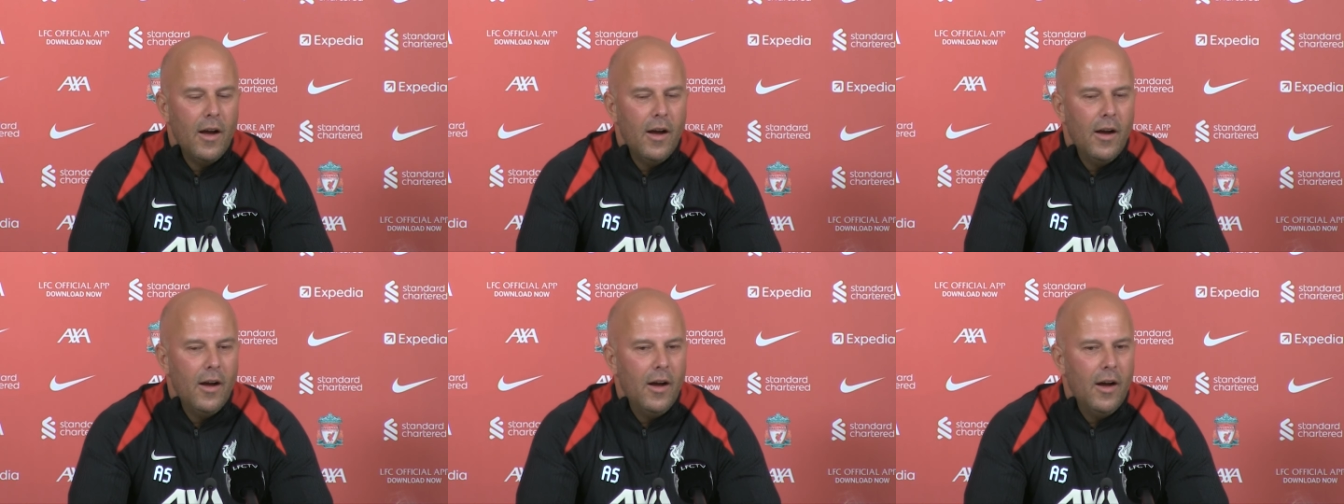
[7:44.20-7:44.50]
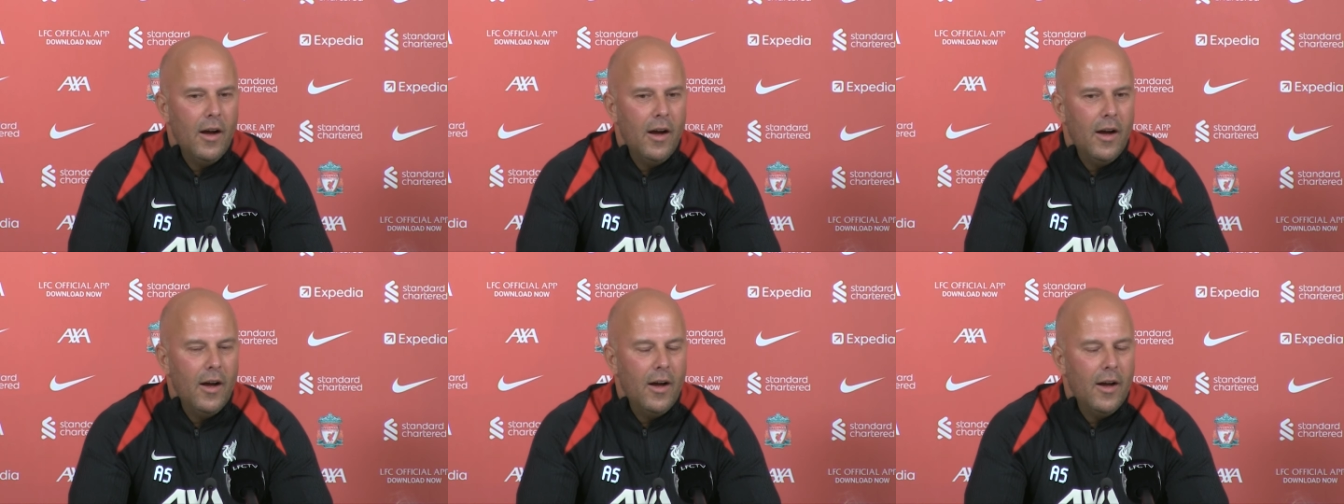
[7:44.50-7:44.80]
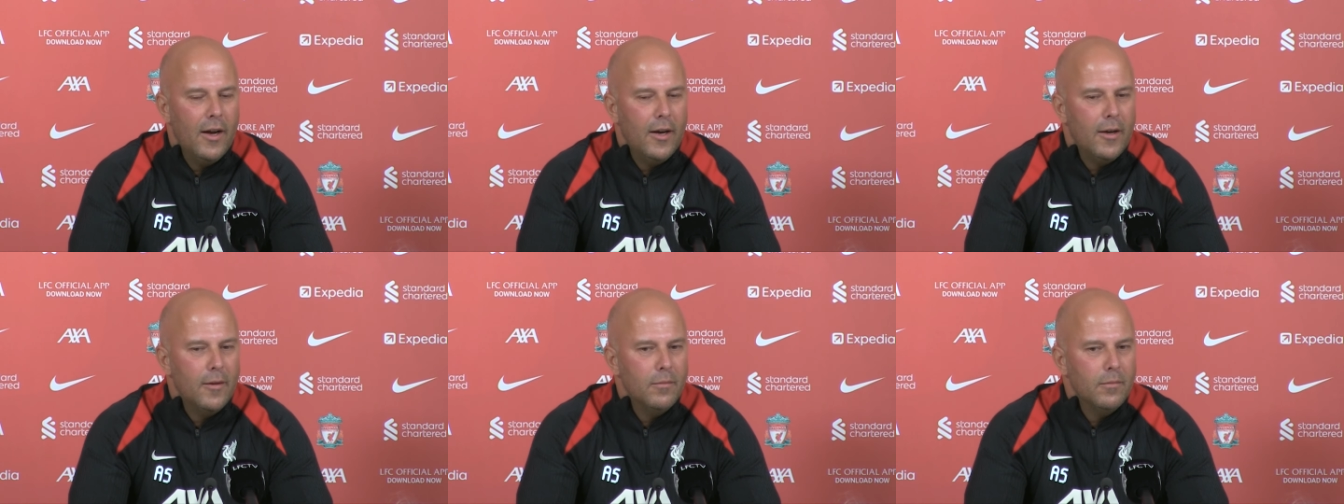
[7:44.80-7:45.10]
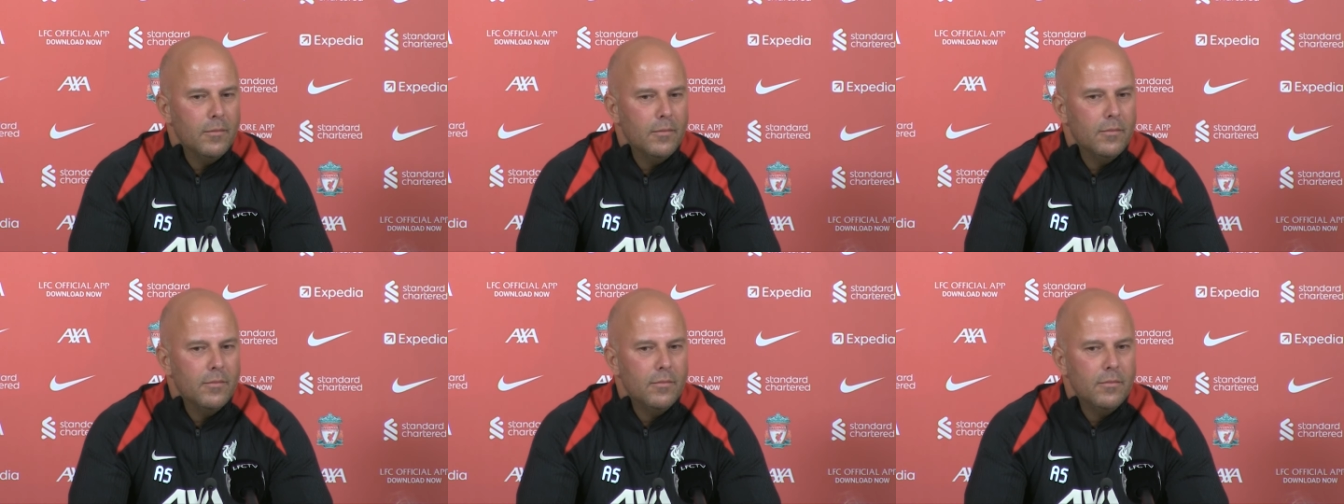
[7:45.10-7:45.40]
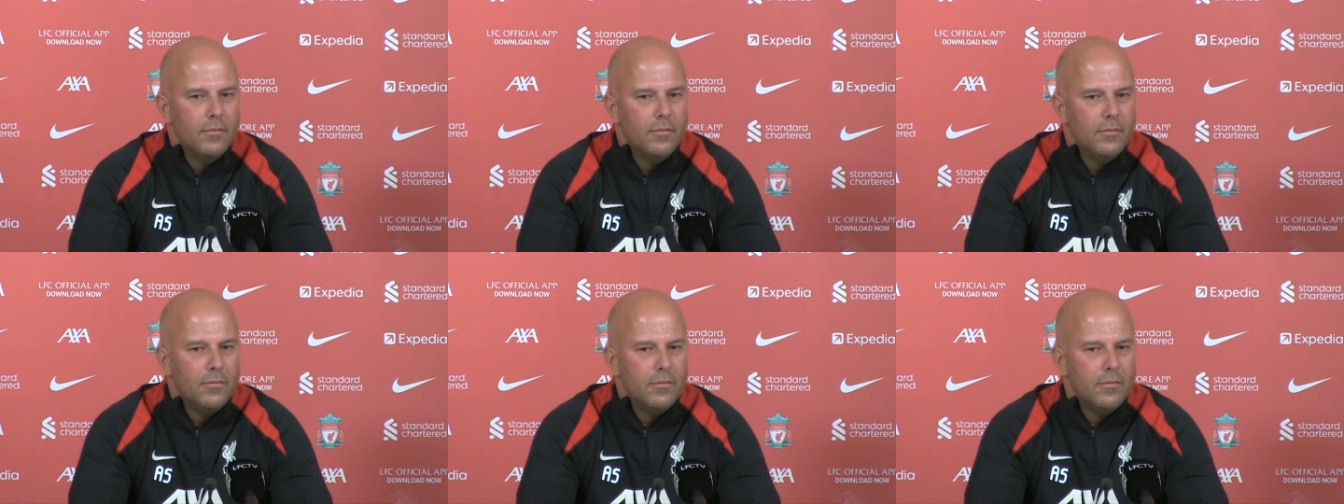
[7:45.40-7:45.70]
of that? Um,
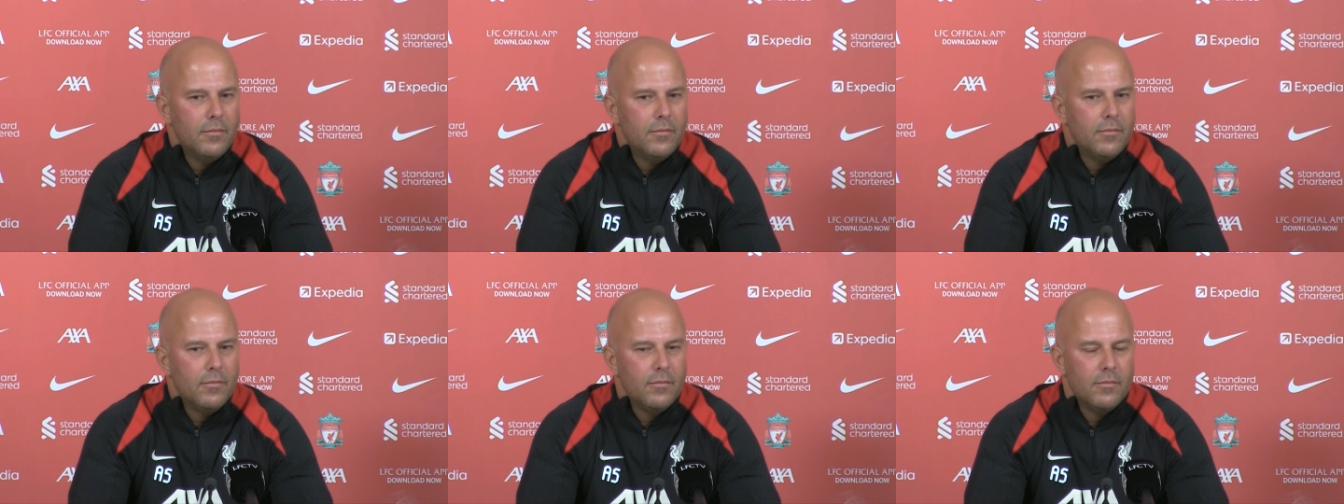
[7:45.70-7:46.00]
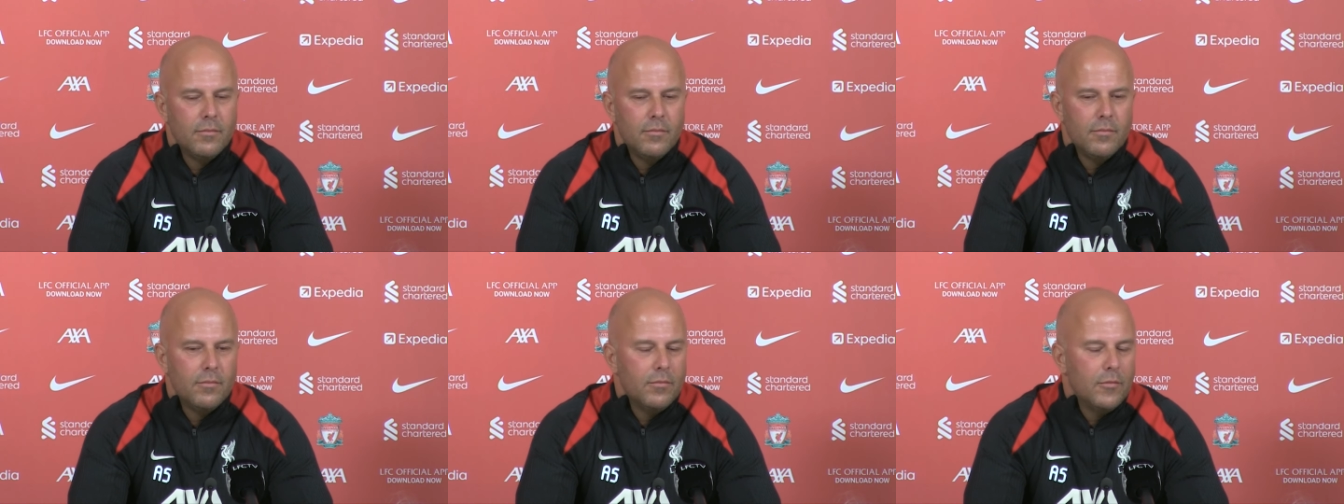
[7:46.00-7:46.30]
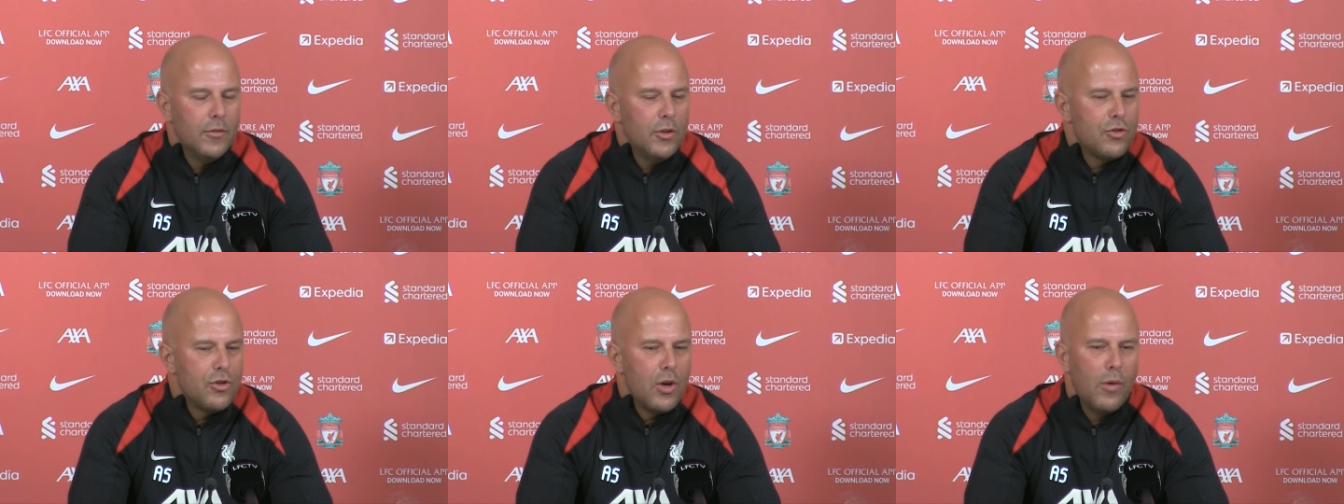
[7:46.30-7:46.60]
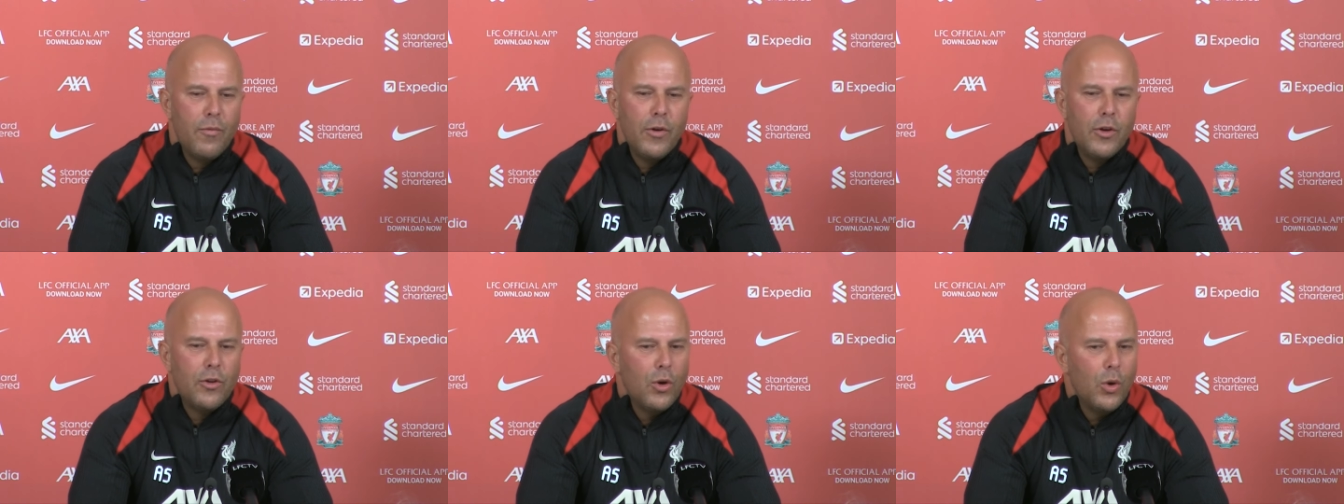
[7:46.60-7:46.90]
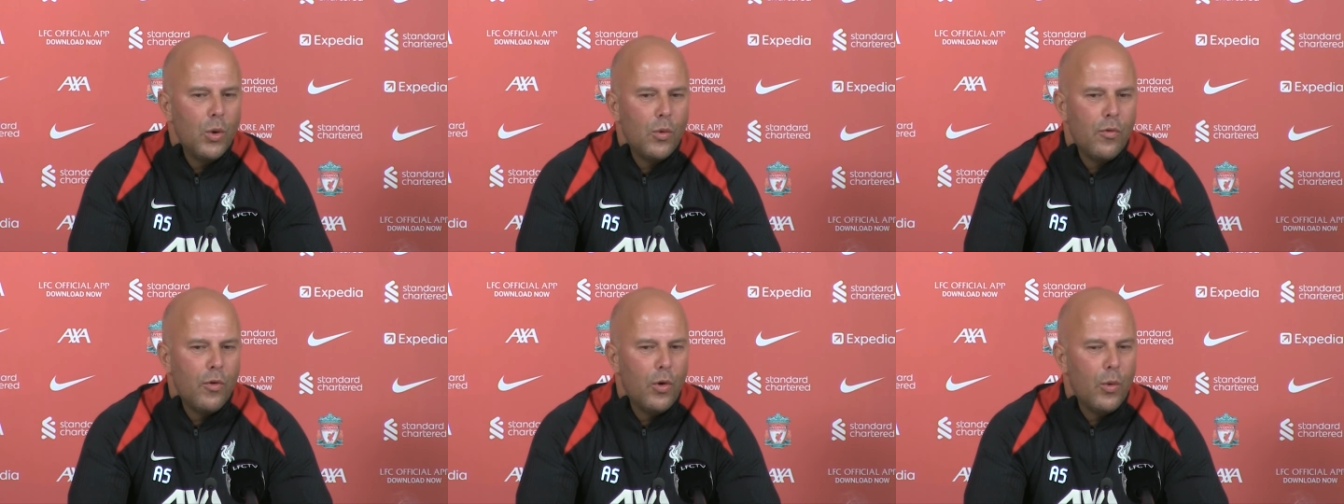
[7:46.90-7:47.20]
something to
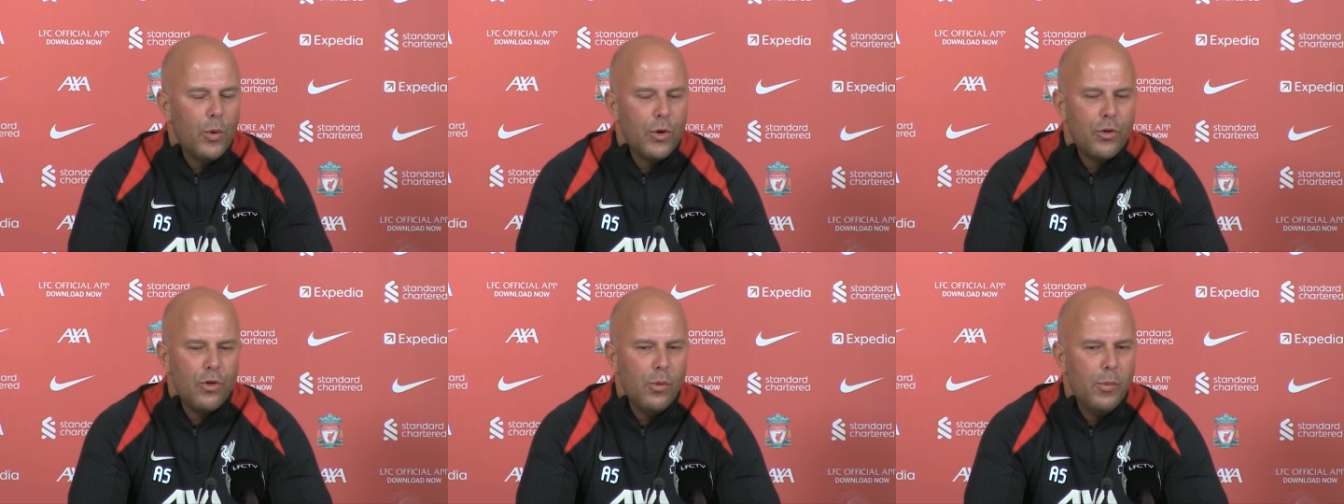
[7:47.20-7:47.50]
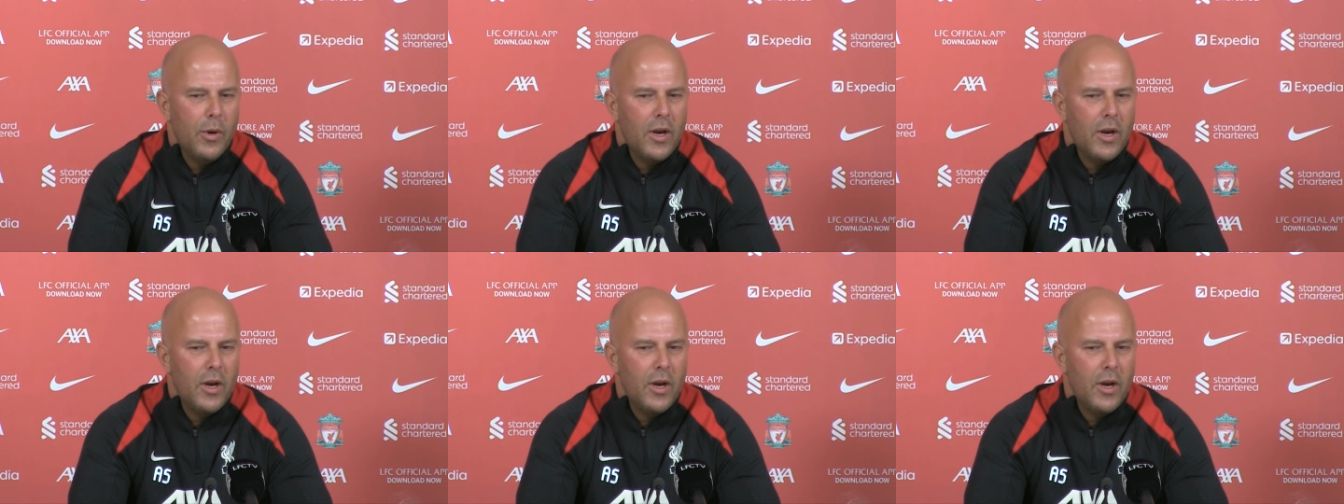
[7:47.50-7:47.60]
look forward to,